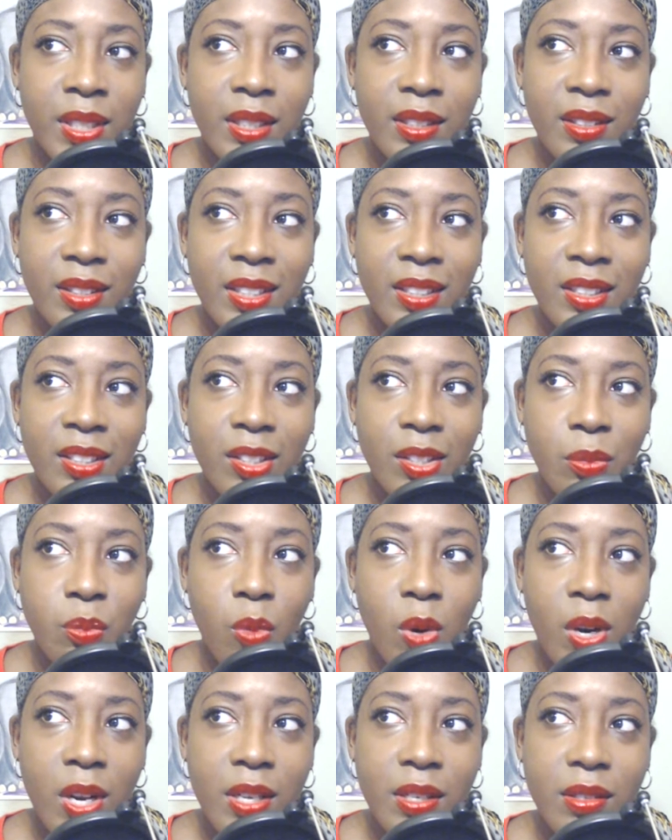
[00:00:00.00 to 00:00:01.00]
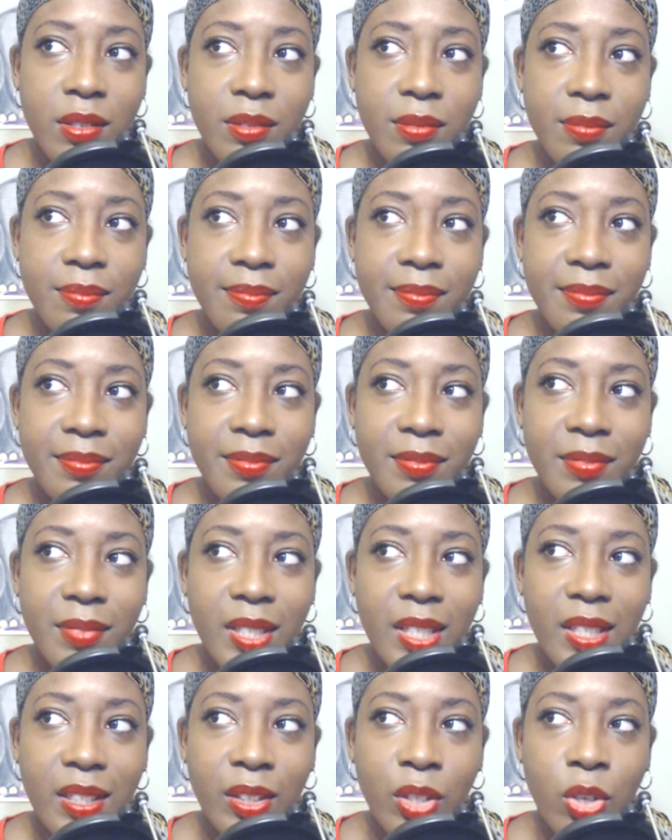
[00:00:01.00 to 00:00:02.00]
This is what,
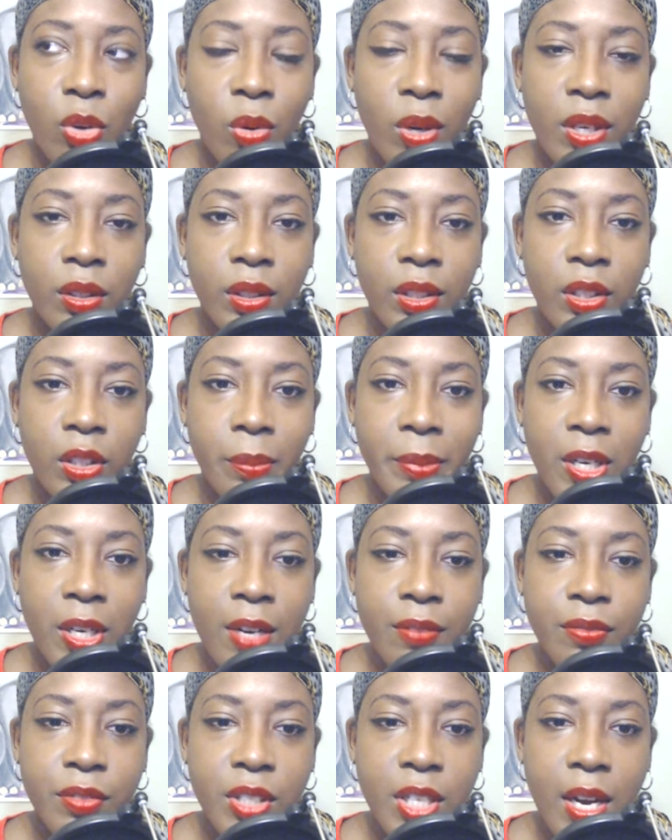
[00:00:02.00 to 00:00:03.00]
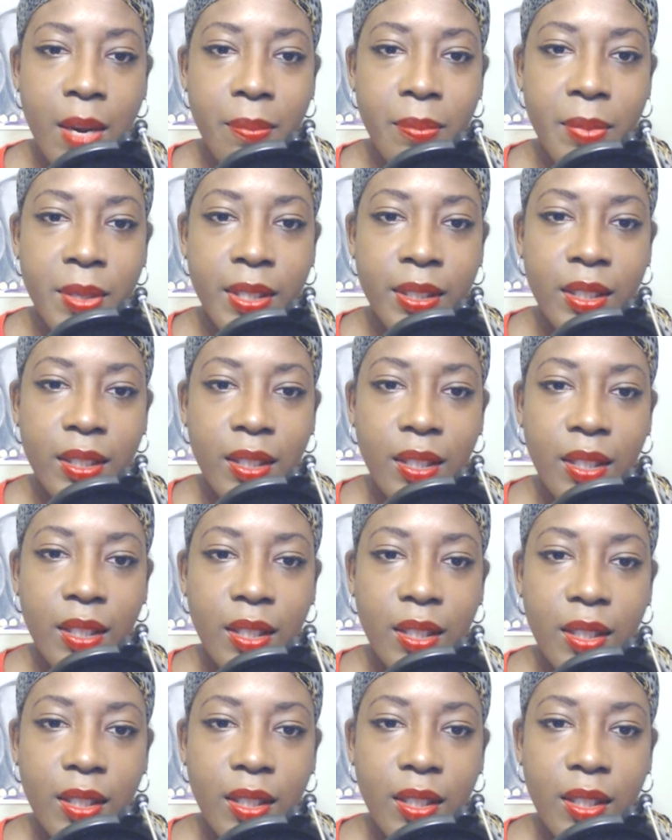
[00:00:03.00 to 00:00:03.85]
going a little bit off topic,